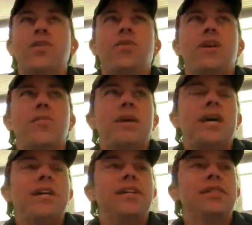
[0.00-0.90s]
what I
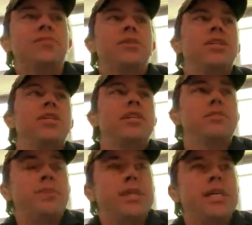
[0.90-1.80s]
mined and spent on it.
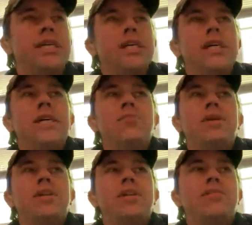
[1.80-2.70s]
But but
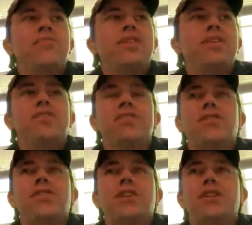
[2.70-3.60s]
um, it was just
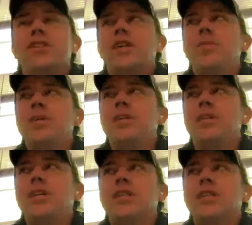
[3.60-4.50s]
fun. I mean, I,
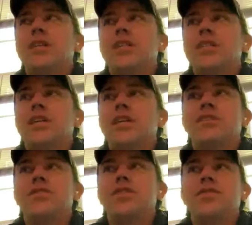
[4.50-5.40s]
I, I got
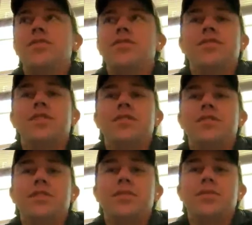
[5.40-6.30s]
involved for fun.
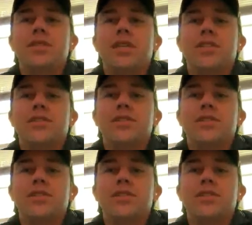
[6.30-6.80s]
It was actually